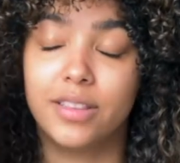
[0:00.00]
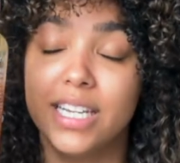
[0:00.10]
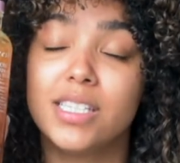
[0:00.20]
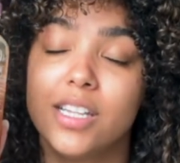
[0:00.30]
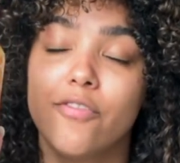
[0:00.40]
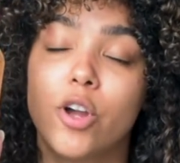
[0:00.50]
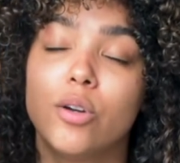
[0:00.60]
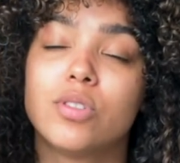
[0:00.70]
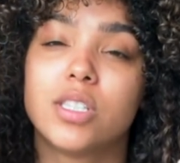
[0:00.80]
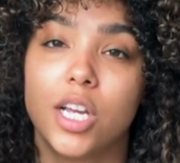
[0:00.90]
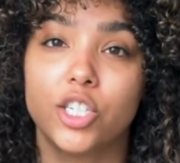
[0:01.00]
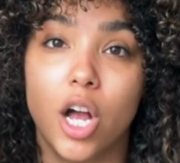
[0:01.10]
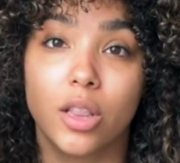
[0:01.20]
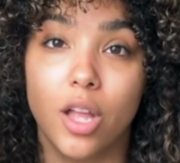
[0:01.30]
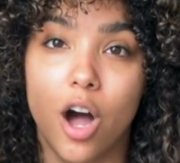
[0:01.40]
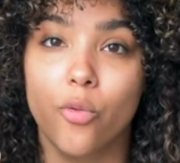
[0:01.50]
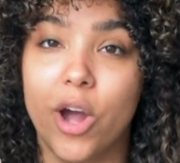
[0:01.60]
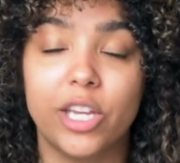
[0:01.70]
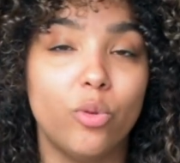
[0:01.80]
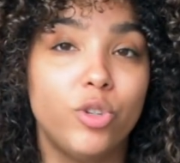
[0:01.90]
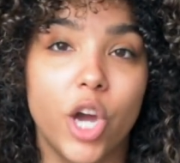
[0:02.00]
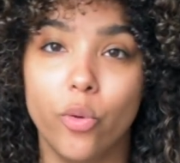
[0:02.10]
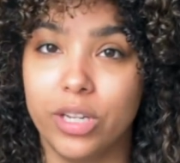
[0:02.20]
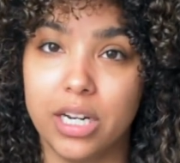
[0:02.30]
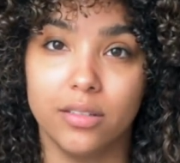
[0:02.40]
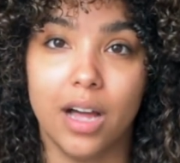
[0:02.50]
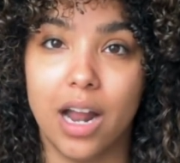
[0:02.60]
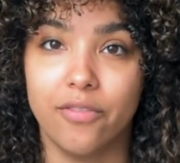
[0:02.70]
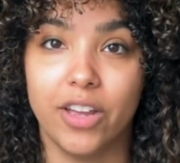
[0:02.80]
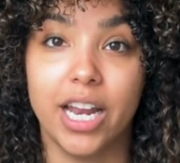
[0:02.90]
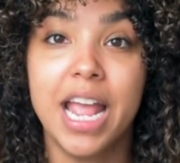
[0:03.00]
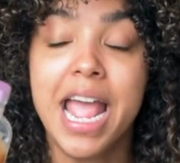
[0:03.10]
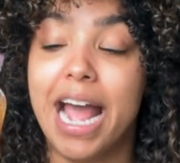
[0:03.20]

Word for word: This stuff goes such a long way. You don't need a lot of it.